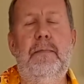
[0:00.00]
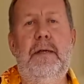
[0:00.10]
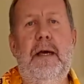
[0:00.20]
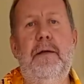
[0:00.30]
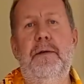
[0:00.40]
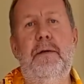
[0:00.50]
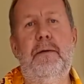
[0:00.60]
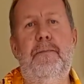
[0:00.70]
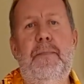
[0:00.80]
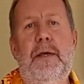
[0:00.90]
yeah,
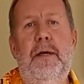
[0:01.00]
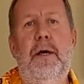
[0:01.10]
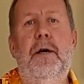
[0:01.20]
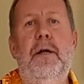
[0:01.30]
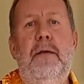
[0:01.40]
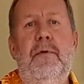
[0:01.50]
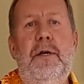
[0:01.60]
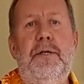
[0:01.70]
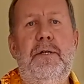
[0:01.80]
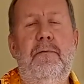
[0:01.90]
the early
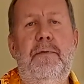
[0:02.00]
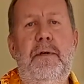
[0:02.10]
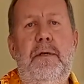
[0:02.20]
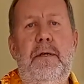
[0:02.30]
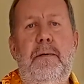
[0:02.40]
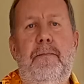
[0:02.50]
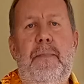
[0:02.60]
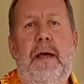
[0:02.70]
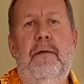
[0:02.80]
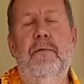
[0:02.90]
version of the
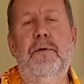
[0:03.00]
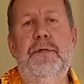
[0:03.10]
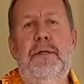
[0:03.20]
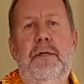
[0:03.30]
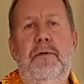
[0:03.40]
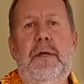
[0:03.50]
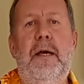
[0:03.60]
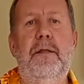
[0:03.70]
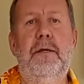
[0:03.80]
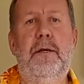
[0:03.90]
Air Force in the UK
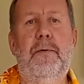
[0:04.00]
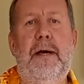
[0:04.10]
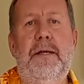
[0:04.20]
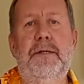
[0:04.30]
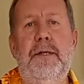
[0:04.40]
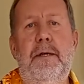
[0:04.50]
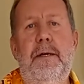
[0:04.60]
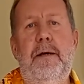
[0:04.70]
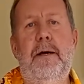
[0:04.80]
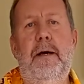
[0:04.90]
and the US
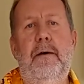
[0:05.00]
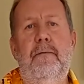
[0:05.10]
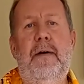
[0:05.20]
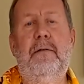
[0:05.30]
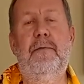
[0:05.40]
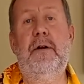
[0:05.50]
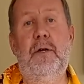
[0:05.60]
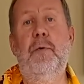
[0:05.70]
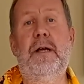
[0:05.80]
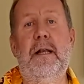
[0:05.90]
found very
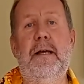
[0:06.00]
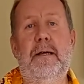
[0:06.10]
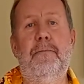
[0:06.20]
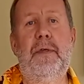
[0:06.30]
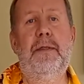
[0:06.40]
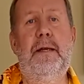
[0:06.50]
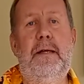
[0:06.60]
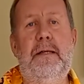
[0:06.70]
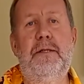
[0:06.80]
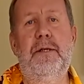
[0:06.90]
quickly that they
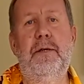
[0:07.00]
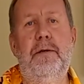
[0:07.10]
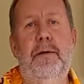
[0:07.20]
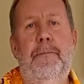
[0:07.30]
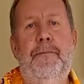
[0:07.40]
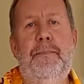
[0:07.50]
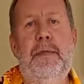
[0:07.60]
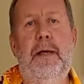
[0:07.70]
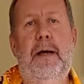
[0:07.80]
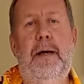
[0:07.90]
needed to
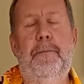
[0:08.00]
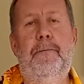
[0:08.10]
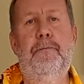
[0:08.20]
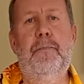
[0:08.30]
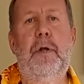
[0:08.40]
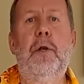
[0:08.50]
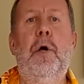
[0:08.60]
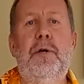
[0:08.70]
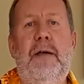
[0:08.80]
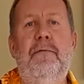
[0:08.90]

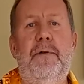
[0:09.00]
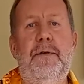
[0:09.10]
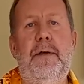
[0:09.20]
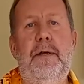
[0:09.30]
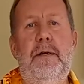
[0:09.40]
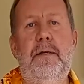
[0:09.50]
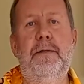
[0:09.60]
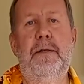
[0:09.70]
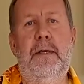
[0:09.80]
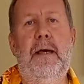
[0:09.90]
log everything
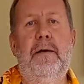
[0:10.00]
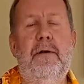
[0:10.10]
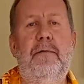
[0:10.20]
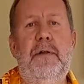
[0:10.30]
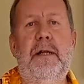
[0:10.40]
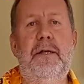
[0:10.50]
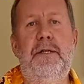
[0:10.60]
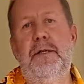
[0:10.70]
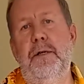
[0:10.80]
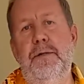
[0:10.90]
that the aircraft had actually
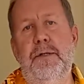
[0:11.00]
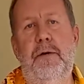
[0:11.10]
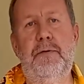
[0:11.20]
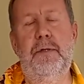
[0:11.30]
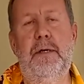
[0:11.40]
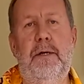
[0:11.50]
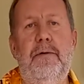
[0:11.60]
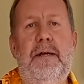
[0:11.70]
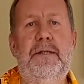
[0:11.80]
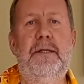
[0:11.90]
done. So they
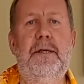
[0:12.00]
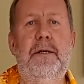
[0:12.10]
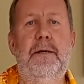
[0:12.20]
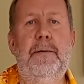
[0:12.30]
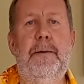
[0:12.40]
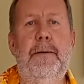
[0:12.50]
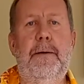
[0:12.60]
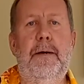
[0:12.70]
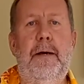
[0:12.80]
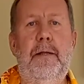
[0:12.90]
created the
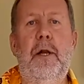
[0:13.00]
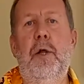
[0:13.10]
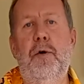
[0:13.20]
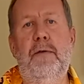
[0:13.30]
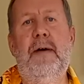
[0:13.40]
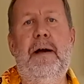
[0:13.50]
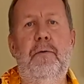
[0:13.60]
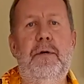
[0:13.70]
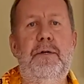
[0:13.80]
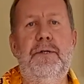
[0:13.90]
log of
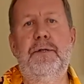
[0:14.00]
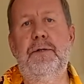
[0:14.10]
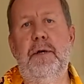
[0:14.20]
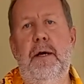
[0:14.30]
hours,